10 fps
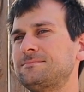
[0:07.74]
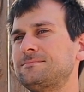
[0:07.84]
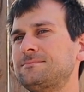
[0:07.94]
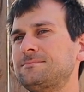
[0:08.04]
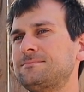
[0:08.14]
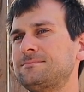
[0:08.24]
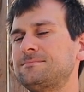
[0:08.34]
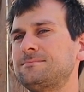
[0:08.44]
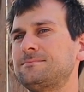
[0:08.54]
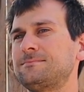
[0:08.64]

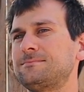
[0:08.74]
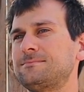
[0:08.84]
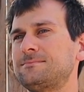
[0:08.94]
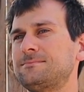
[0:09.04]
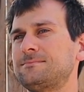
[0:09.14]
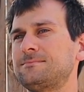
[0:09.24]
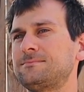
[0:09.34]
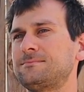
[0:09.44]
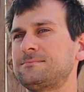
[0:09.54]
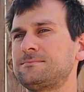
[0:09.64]

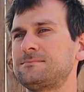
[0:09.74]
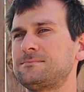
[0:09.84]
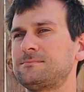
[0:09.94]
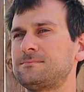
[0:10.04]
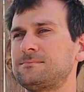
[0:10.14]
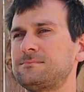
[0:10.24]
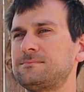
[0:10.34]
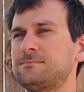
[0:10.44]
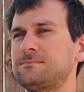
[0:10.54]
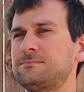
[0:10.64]

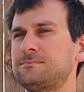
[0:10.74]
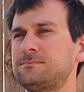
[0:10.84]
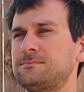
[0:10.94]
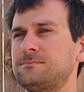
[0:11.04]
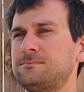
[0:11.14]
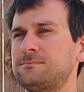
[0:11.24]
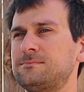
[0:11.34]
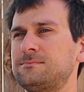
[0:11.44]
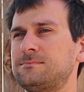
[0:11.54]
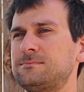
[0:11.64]

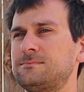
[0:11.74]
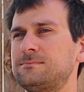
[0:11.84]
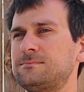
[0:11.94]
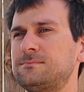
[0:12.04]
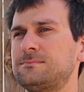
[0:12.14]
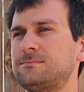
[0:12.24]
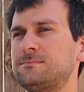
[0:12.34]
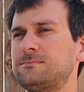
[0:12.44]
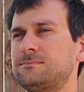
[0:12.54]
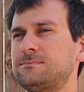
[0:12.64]

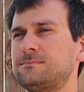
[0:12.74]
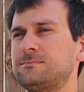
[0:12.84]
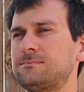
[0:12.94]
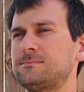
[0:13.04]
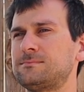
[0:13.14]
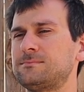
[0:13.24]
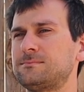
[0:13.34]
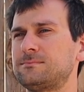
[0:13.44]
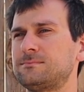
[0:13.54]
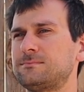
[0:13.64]

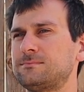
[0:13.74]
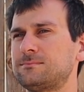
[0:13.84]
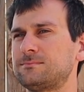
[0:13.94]
[no speech]